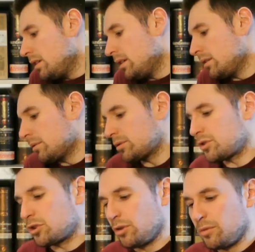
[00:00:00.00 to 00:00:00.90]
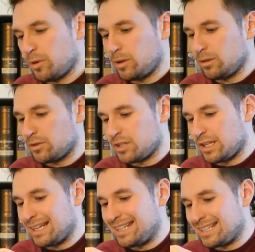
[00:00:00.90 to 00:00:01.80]
Now, I'll just show you the bottle just in
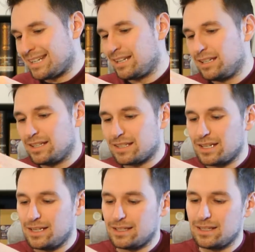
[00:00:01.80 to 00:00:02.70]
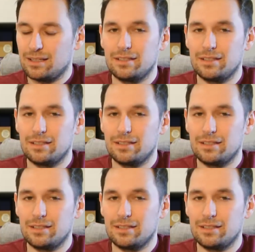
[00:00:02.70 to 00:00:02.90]
case you didn't see it.